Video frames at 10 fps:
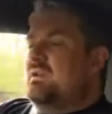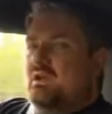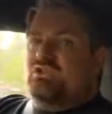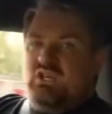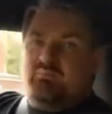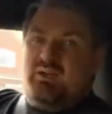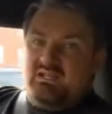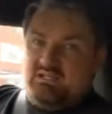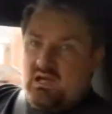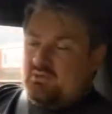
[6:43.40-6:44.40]
a cheap
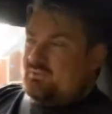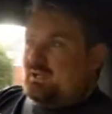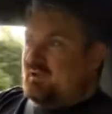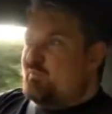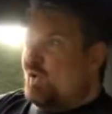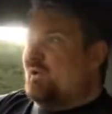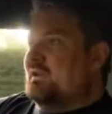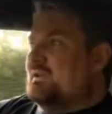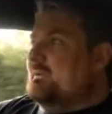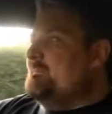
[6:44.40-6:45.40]
base car is really
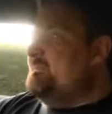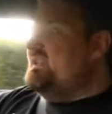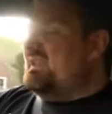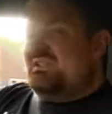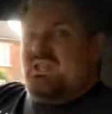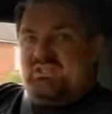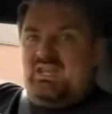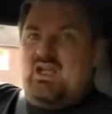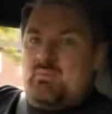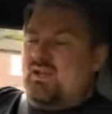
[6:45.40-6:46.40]
important. This
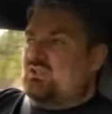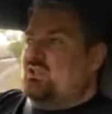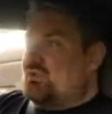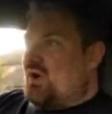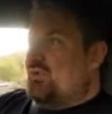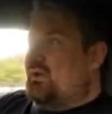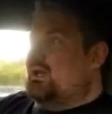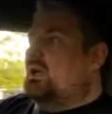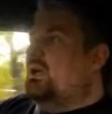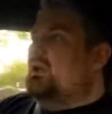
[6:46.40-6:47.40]
ST I'm actually
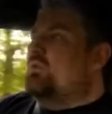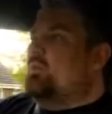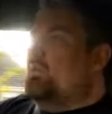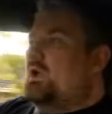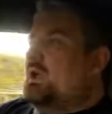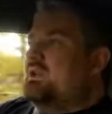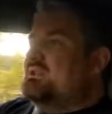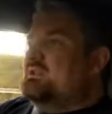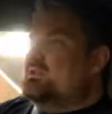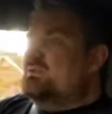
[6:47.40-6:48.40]
driving
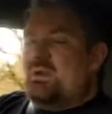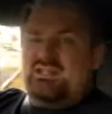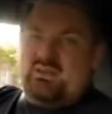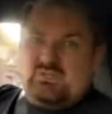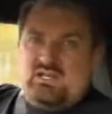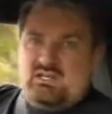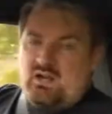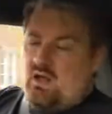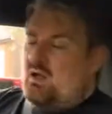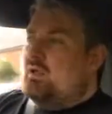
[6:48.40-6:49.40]
is 2017
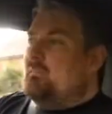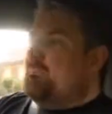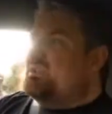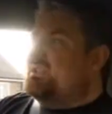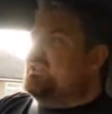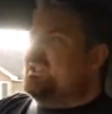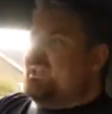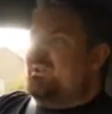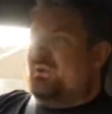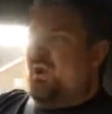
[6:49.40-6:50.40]
car. It's done
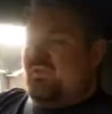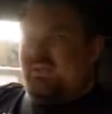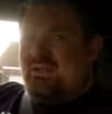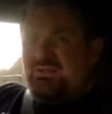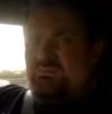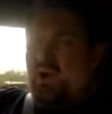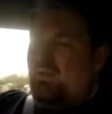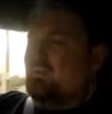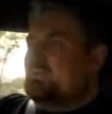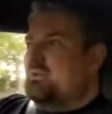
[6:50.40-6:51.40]
just over 9,000
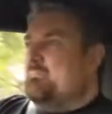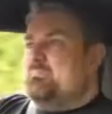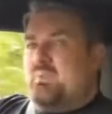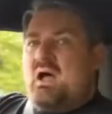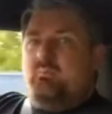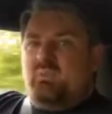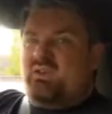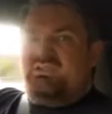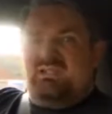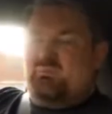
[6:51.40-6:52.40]
miles, but
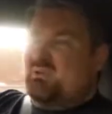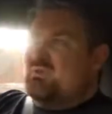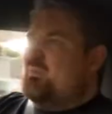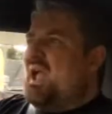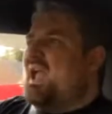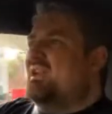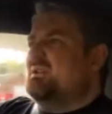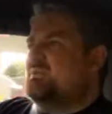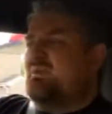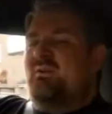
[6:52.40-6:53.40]
because it's been repaired,
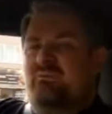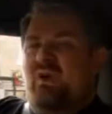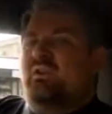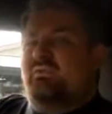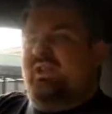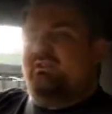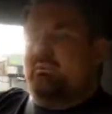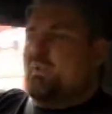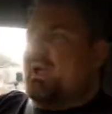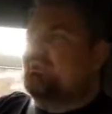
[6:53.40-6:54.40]
it was about
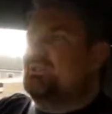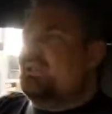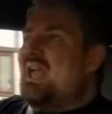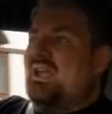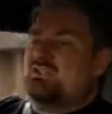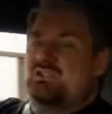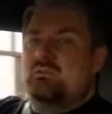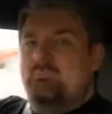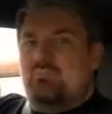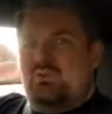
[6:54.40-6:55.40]
£5,000 less
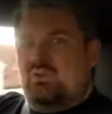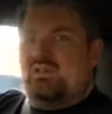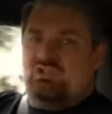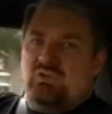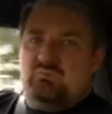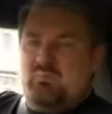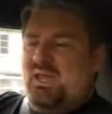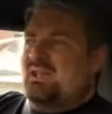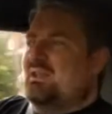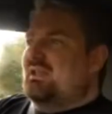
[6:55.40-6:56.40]
than it should have
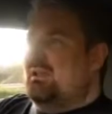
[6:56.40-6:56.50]
been,